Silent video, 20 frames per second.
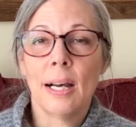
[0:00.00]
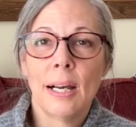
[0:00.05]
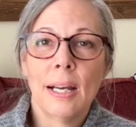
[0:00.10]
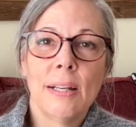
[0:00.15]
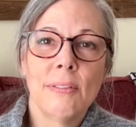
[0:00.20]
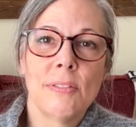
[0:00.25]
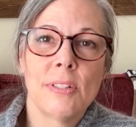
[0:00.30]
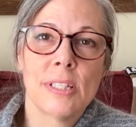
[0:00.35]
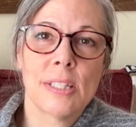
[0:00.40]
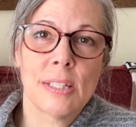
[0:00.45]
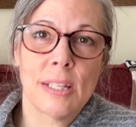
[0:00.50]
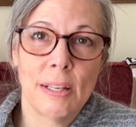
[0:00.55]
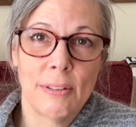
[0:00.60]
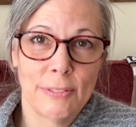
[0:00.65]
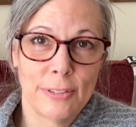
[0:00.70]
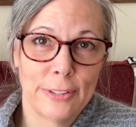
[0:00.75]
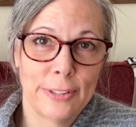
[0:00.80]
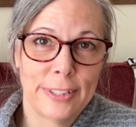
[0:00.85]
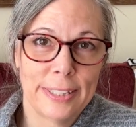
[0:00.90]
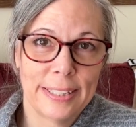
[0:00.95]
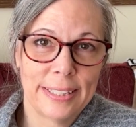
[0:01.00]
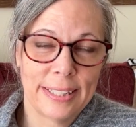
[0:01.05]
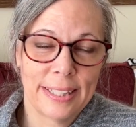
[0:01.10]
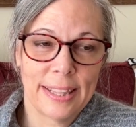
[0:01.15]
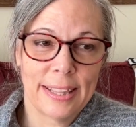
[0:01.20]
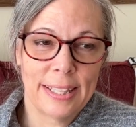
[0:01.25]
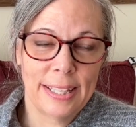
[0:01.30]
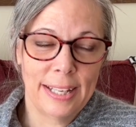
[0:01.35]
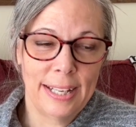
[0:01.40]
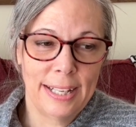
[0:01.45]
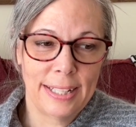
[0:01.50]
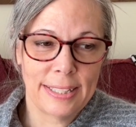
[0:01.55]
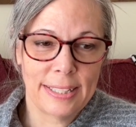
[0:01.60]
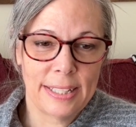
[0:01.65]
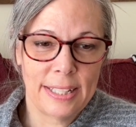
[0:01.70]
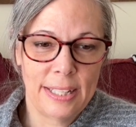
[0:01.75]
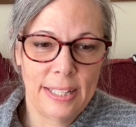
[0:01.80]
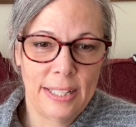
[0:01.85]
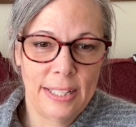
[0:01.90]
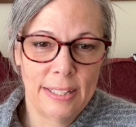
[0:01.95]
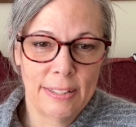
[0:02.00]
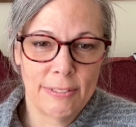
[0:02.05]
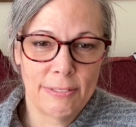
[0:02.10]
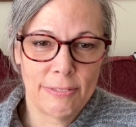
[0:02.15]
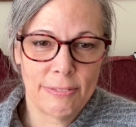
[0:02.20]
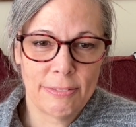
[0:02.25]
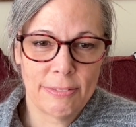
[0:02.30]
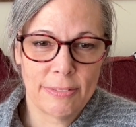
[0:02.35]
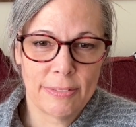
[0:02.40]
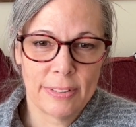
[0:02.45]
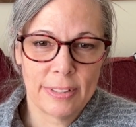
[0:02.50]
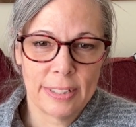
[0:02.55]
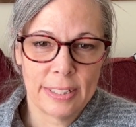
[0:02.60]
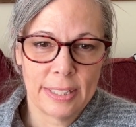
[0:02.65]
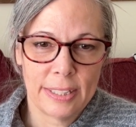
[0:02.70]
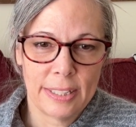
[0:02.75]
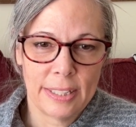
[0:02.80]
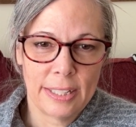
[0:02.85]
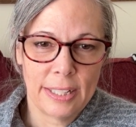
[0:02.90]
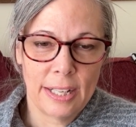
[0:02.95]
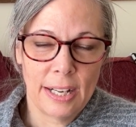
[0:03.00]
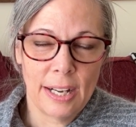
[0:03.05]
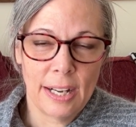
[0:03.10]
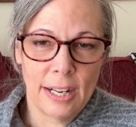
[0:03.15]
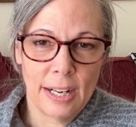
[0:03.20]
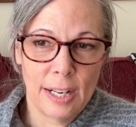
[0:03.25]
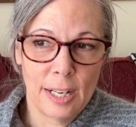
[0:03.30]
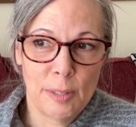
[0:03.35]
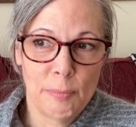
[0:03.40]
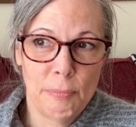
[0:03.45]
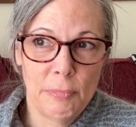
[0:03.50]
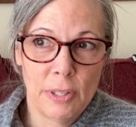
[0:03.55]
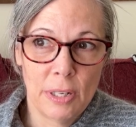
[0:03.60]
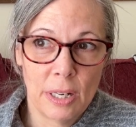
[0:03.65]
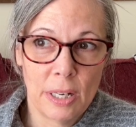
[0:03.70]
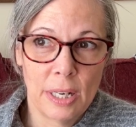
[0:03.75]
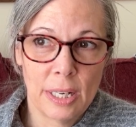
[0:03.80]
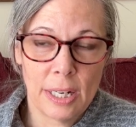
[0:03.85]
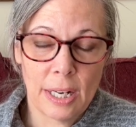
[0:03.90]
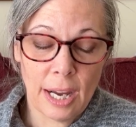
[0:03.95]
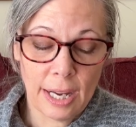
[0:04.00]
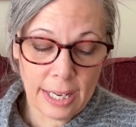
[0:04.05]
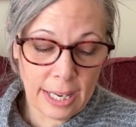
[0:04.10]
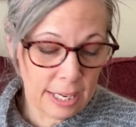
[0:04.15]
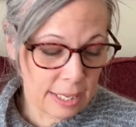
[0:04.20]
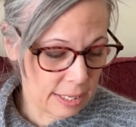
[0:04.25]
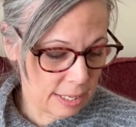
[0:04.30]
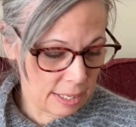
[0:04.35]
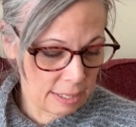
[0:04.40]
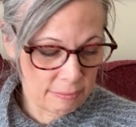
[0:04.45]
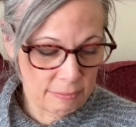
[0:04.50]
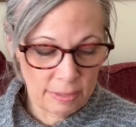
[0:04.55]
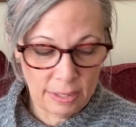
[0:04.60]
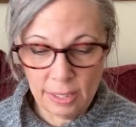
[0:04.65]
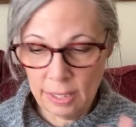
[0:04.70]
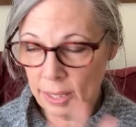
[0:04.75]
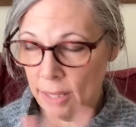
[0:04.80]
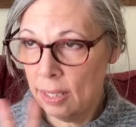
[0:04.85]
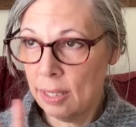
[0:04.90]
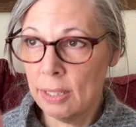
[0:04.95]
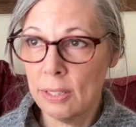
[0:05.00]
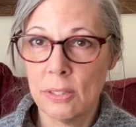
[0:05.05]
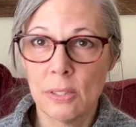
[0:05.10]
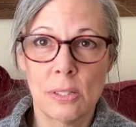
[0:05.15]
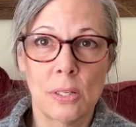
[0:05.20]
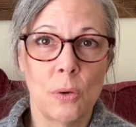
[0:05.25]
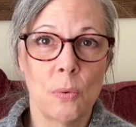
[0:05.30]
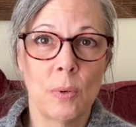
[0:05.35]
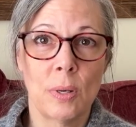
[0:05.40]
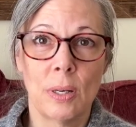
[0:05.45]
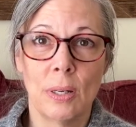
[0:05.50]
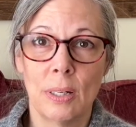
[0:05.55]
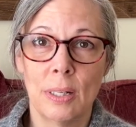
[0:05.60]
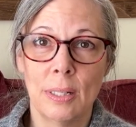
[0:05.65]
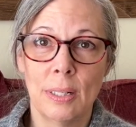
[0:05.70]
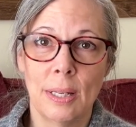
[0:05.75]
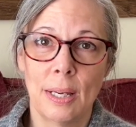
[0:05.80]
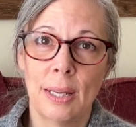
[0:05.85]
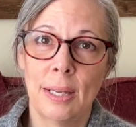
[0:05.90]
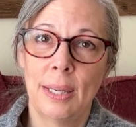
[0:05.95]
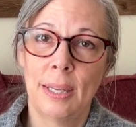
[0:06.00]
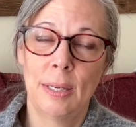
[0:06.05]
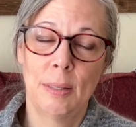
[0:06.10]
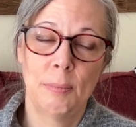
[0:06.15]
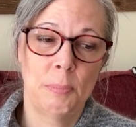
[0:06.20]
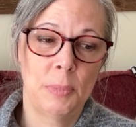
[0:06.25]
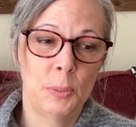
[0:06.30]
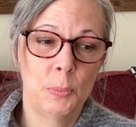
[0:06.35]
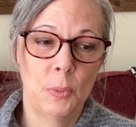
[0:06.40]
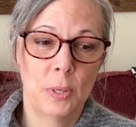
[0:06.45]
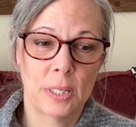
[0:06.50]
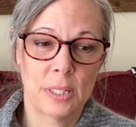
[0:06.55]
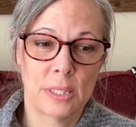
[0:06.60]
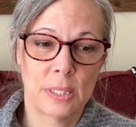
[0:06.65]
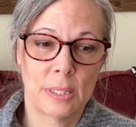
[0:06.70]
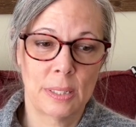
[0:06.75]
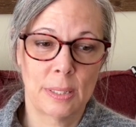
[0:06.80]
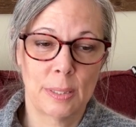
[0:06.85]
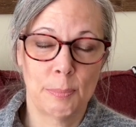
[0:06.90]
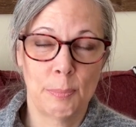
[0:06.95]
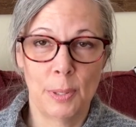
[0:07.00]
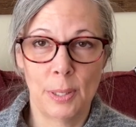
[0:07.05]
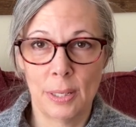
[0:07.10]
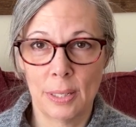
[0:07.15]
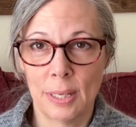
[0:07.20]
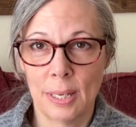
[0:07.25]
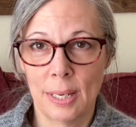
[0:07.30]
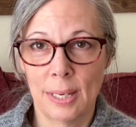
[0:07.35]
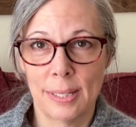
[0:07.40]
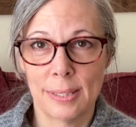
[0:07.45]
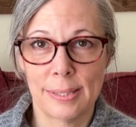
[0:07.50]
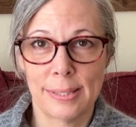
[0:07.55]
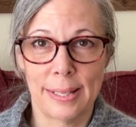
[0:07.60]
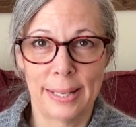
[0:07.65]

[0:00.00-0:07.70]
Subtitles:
I have discovered that if I can't have anything else going on. I can't be watching a podcast.